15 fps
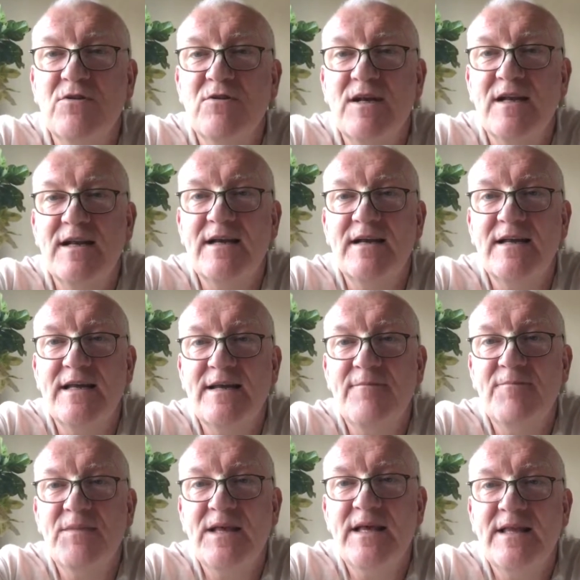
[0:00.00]
clearly
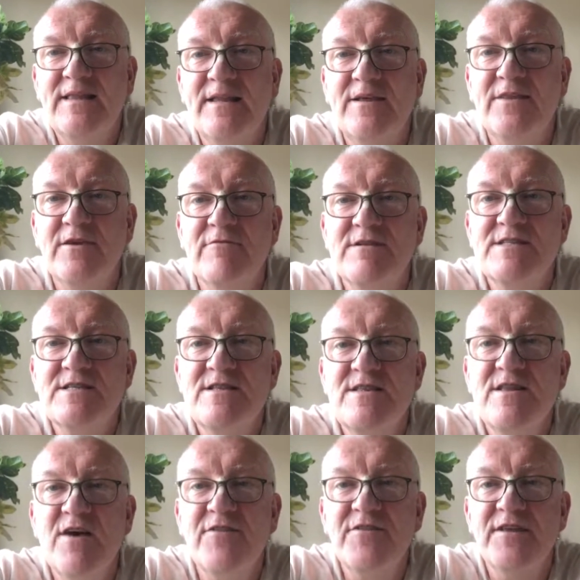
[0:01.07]
that there is
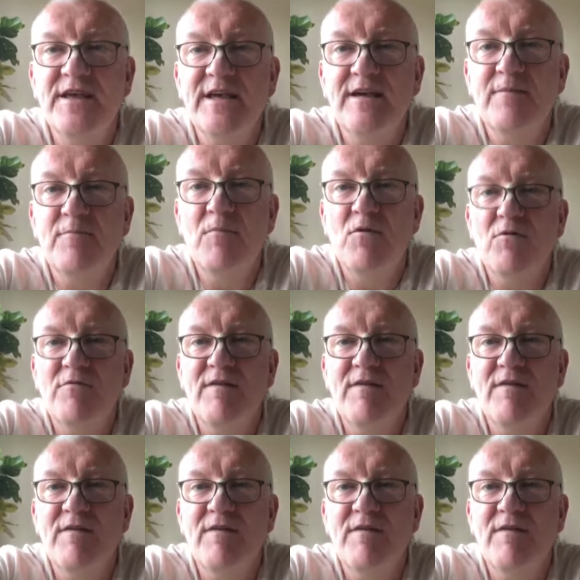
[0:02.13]
nothing more